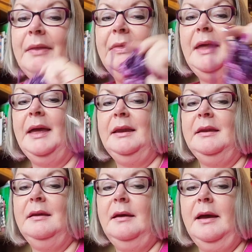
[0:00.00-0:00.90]
then
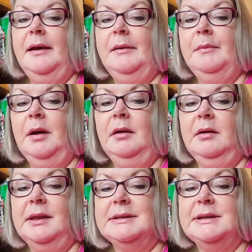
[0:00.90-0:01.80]
I can go
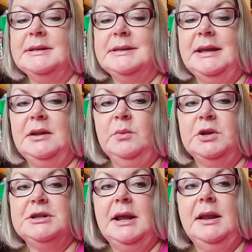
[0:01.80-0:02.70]
downstairs and knit and
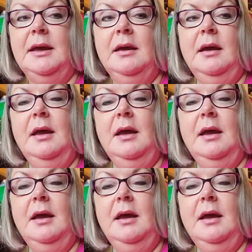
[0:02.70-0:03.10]
watch telly.